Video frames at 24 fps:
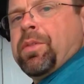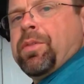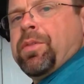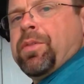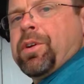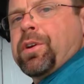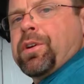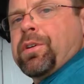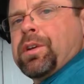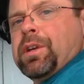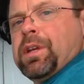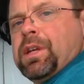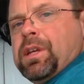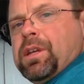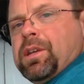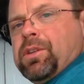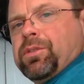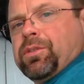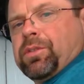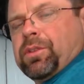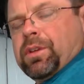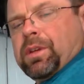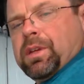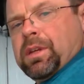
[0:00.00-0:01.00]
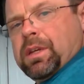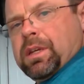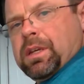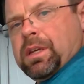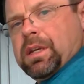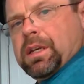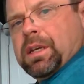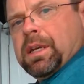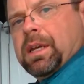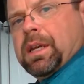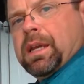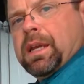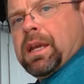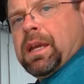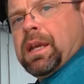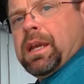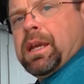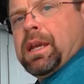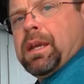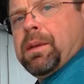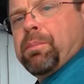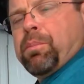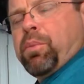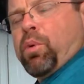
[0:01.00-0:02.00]
There is
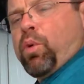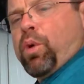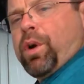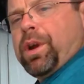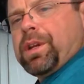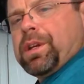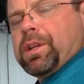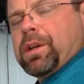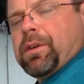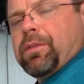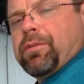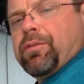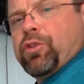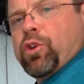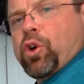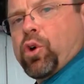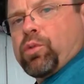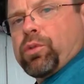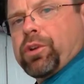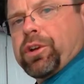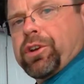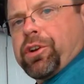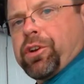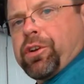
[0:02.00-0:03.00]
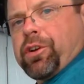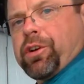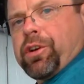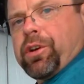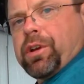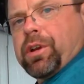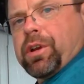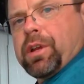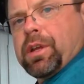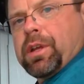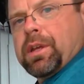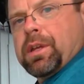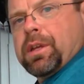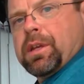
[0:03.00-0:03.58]
a point of no return